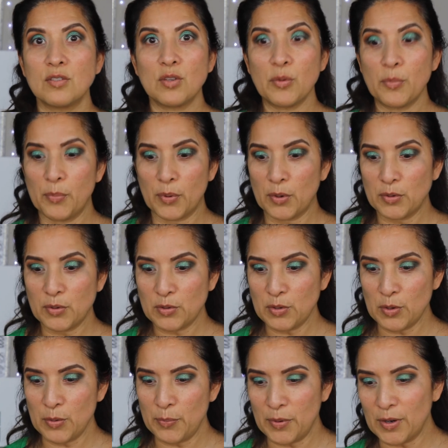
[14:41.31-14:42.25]
super,
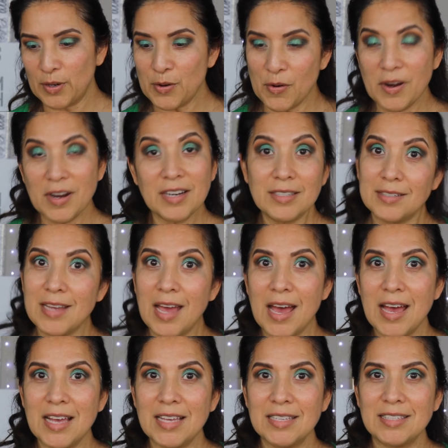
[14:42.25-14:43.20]
super
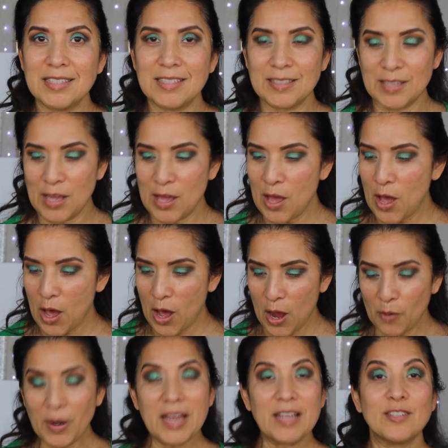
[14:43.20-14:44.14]
gorgeous.
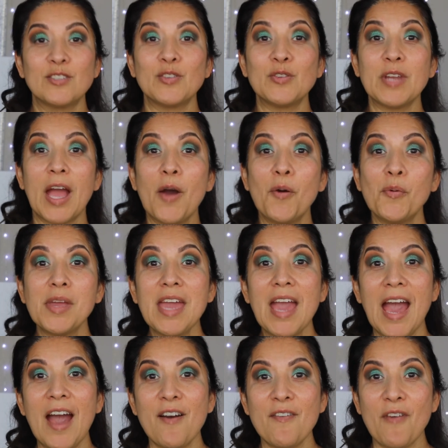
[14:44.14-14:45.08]
All right, so now we
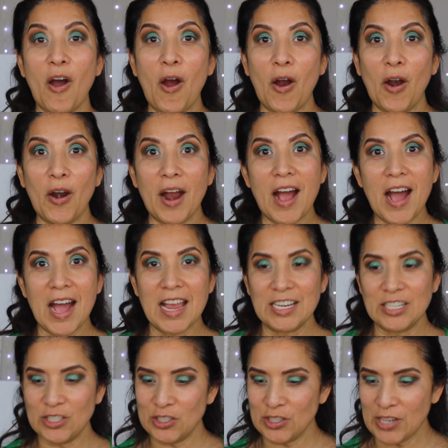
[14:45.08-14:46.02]
have our
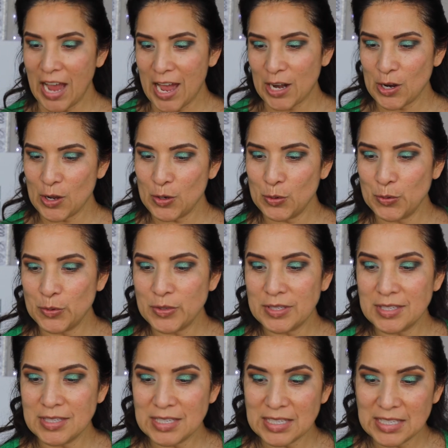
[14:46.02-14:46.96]
eyeshadow
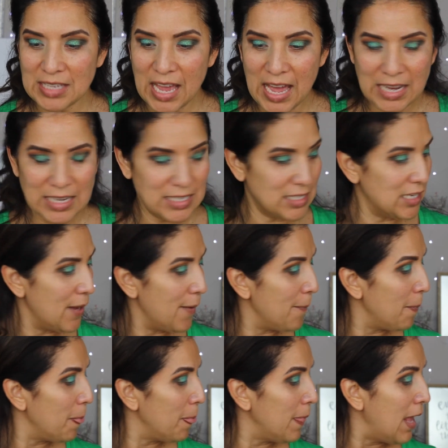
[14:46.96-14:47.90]
set.
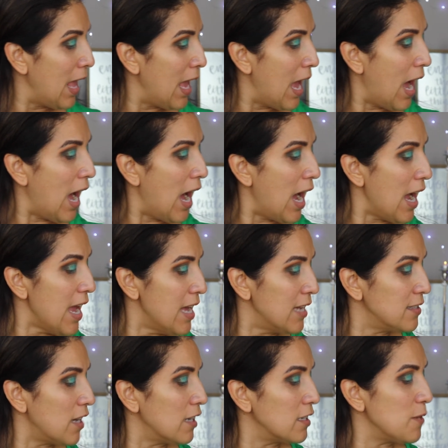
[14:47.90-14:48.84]
I
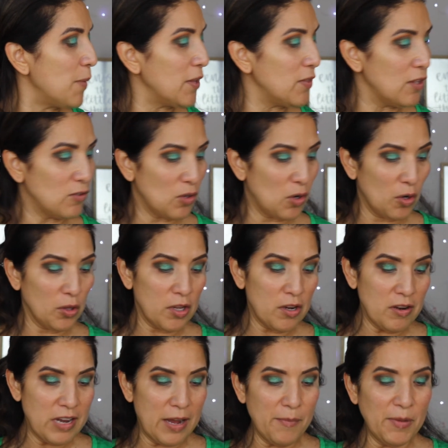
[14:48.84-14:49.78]
had talked about this
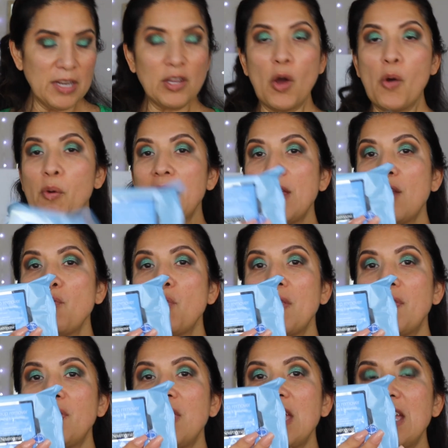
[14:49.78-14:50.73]
earlier. Now I'm gonna go in
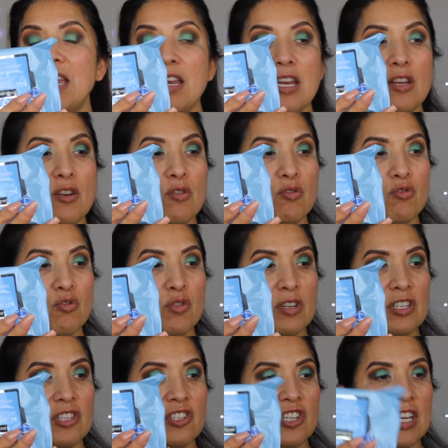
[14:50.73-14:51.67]
with the
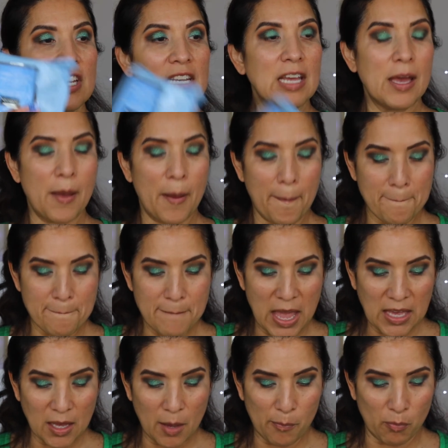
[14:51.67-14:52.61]
Neutrogena
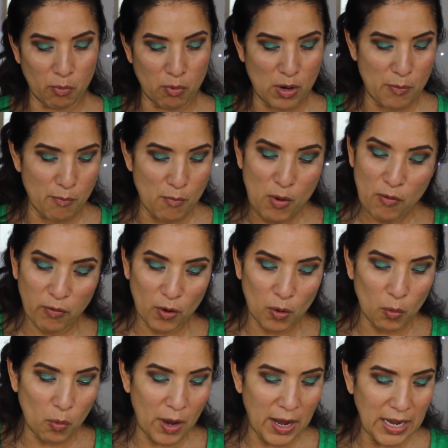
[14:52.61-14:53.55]
Makeup
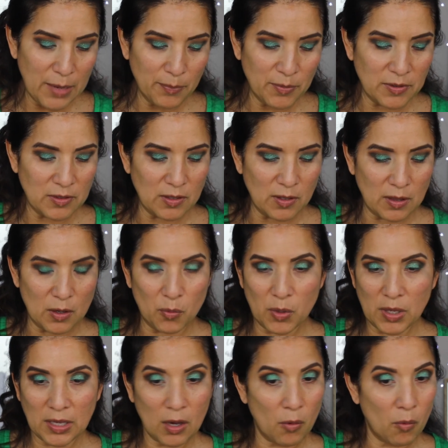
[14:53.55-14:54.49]
Remover Wipes so that
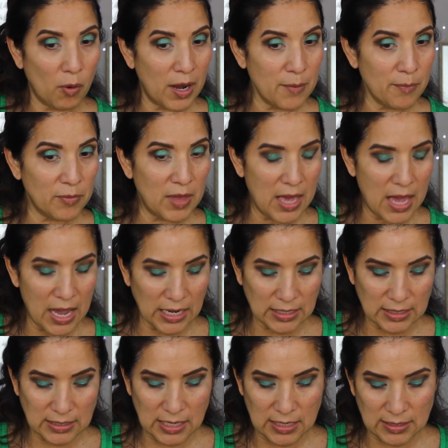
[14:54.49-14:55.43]
we can wipe the
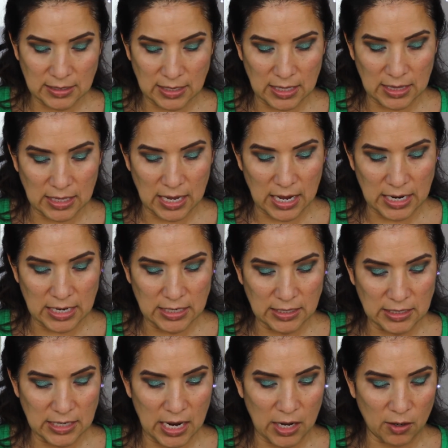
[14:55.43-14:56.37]
excess of the
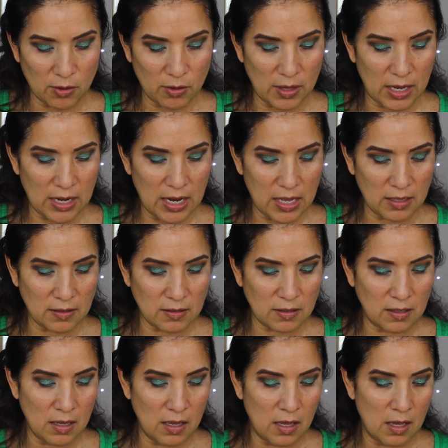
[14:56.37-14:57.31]
eyeshadow that
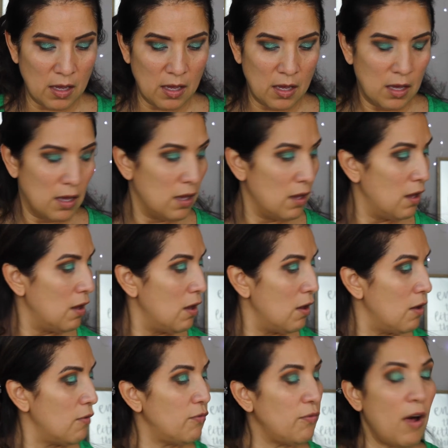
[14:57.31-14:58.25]
has
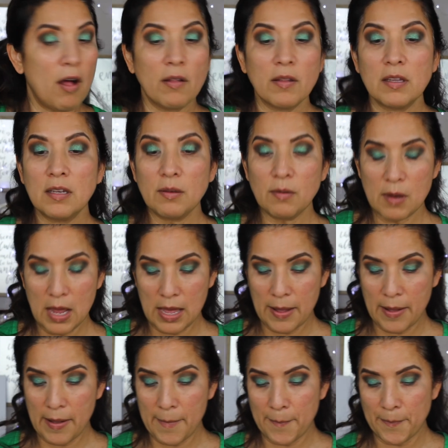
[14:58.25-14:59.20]
fallen
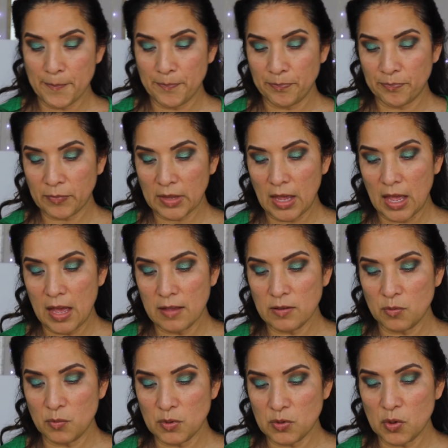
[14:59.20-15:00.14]

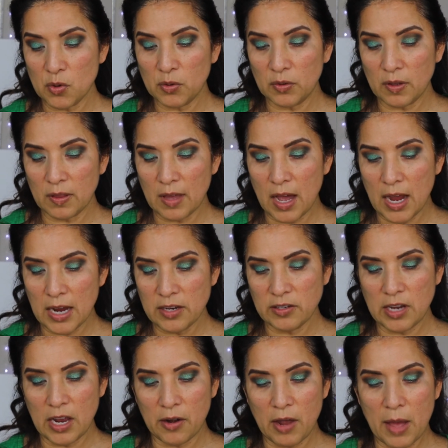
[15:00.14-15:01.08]
as a result of the
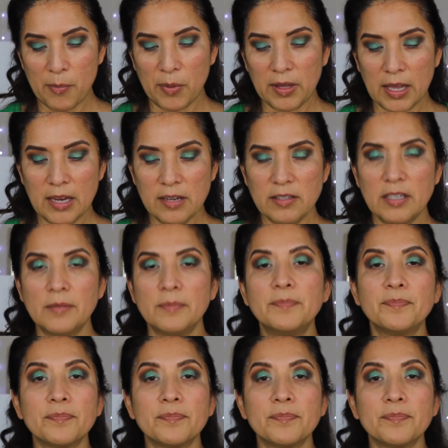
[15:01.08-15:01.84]
eyeshadow application.